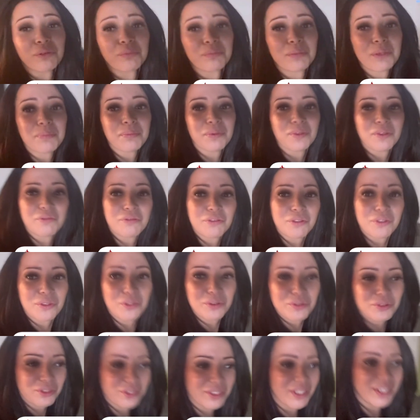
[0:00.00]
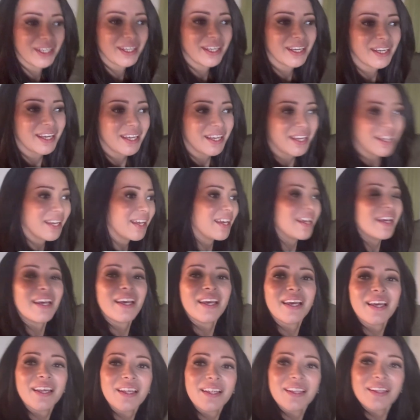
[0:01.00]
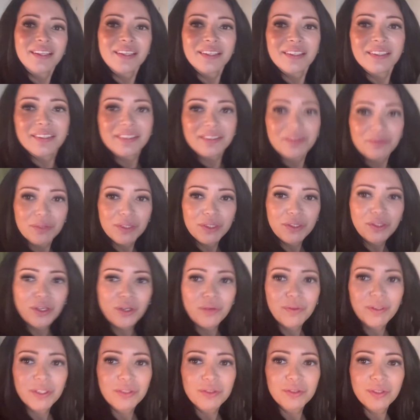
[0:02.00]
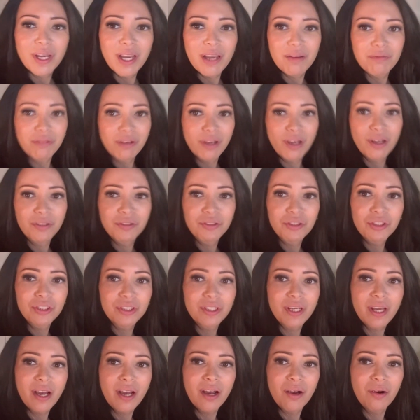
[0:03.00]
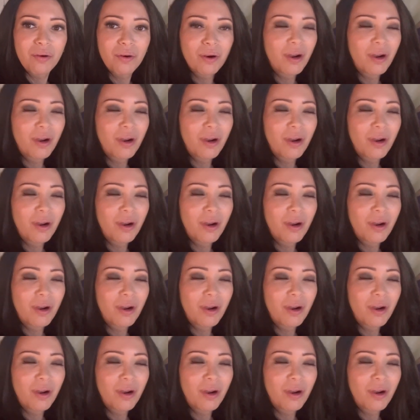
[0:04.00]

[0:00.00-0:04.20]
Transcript: people, of course. And okay. We're going to have lunch now,